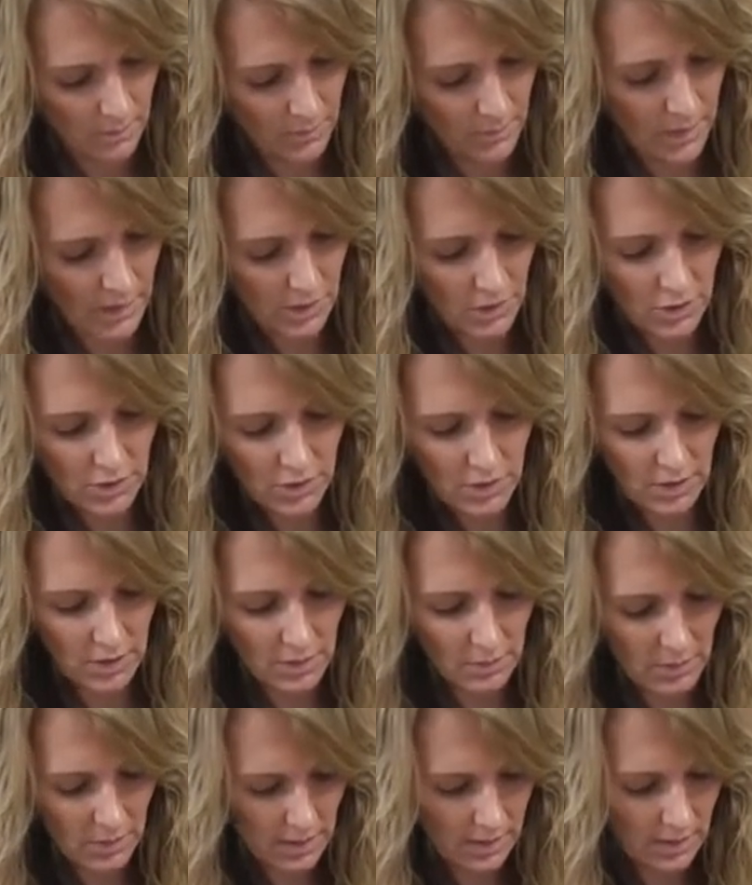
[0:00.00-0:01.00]
Make sure
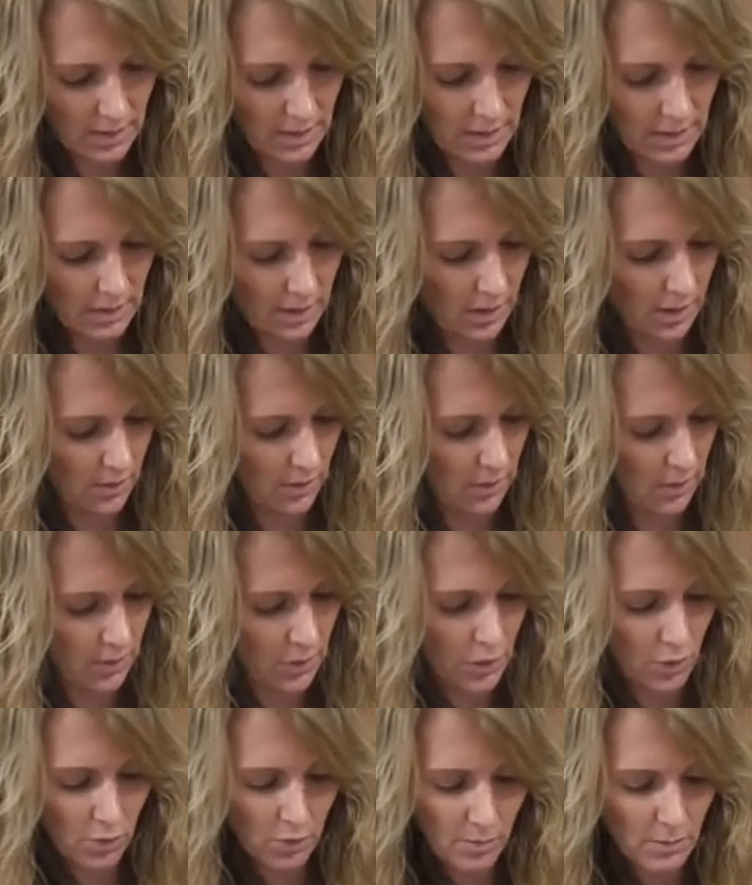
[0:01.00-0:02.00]
you mix it together.
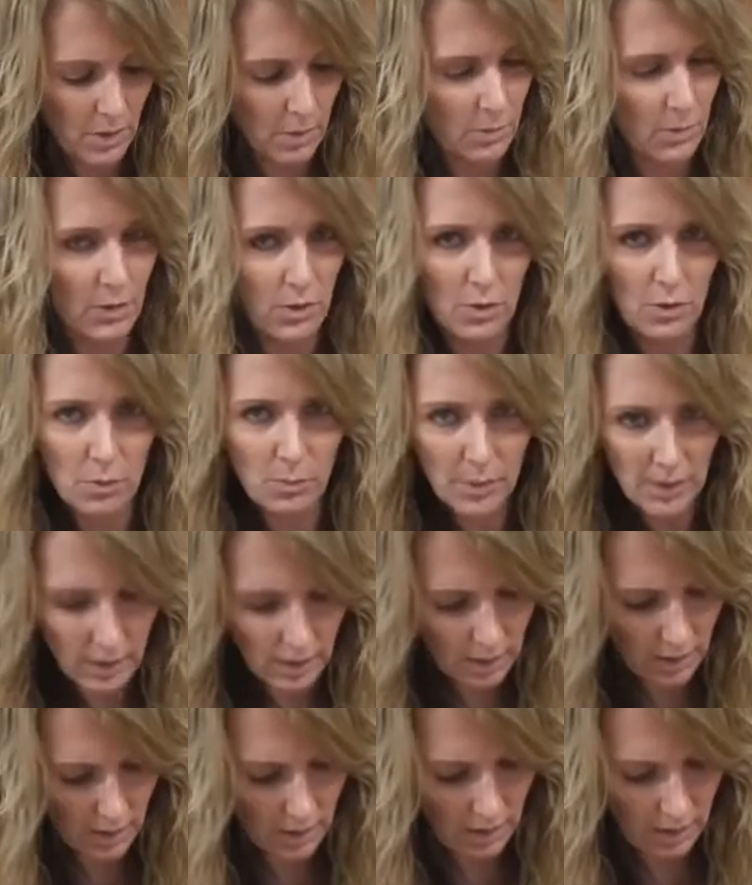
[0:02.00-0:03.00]
Remember, no
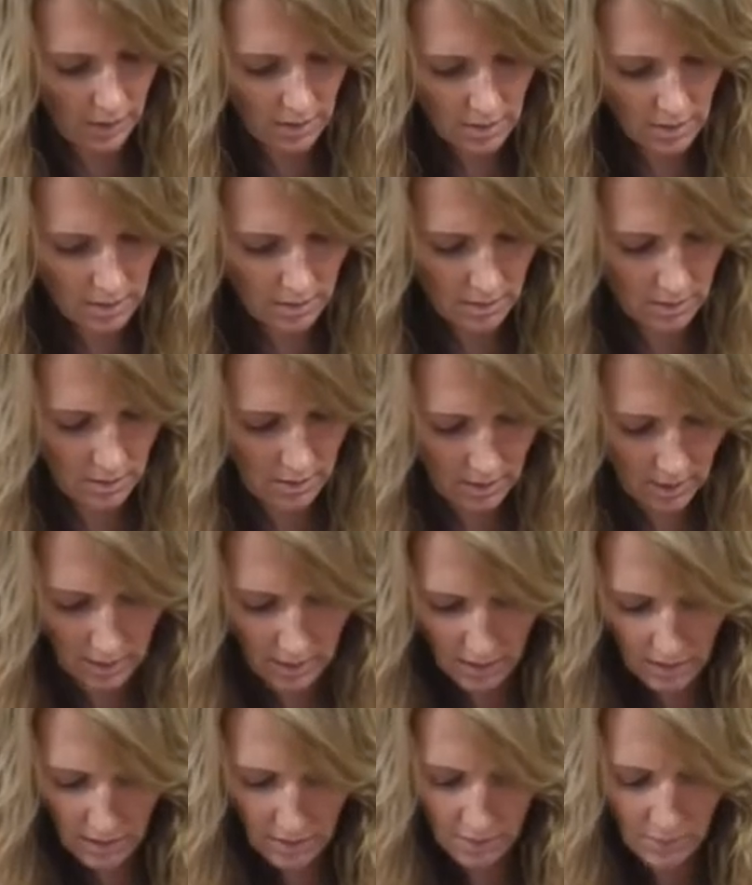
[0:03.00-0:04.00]
beating the
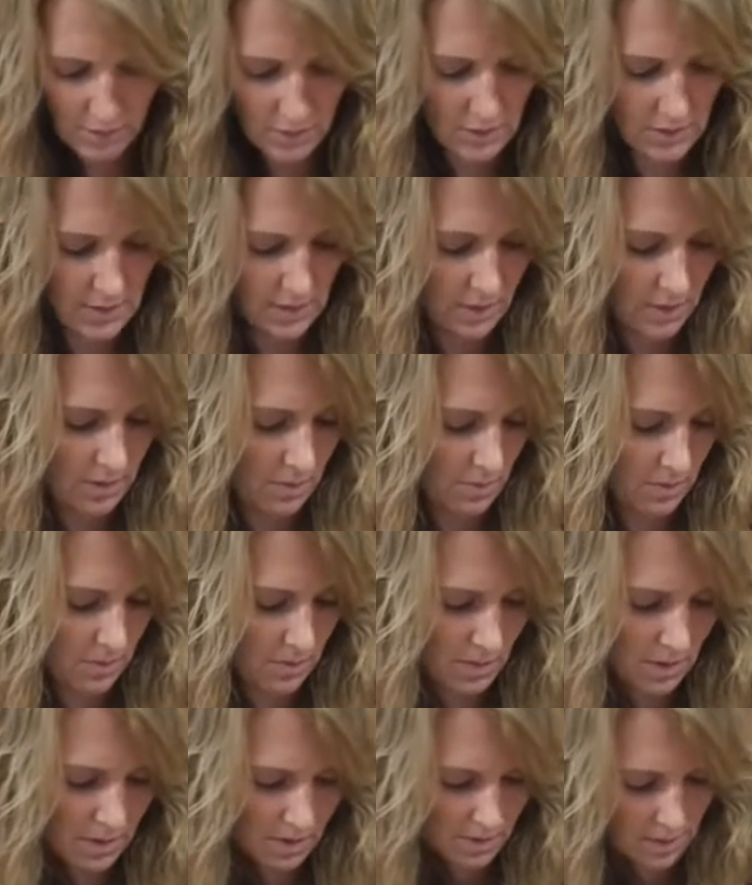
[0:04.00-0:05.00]
cake. We're just gonna
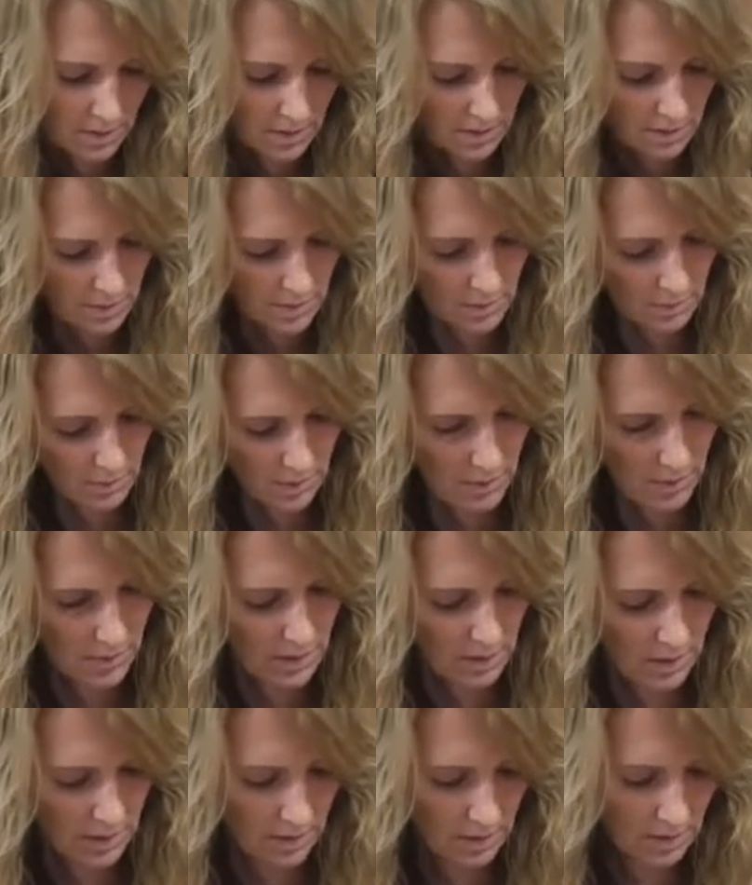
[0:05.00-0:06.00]
mix this and mix
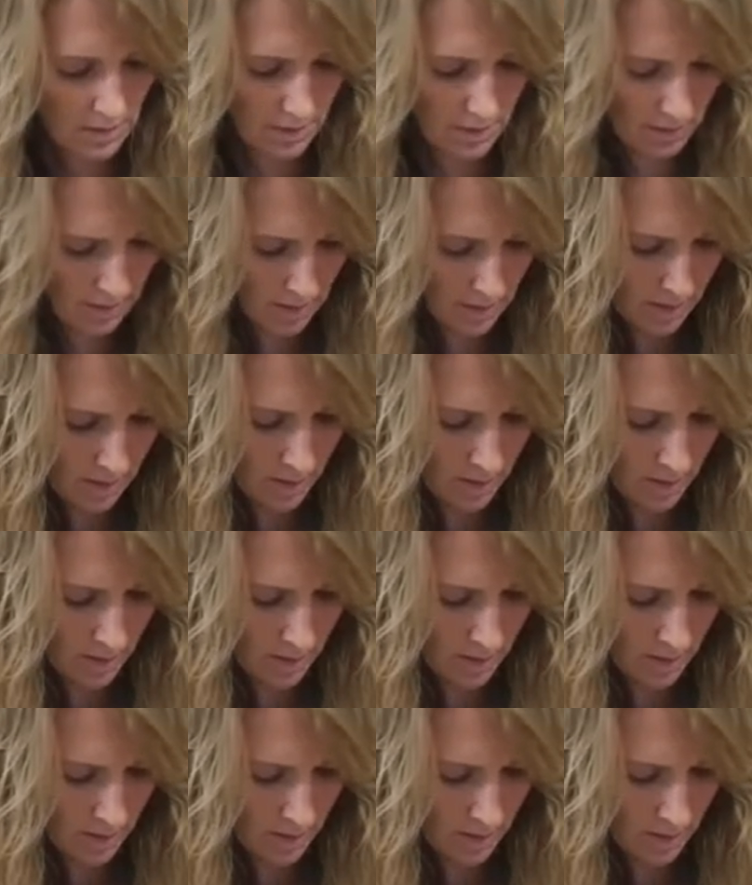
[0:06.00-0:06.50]
this.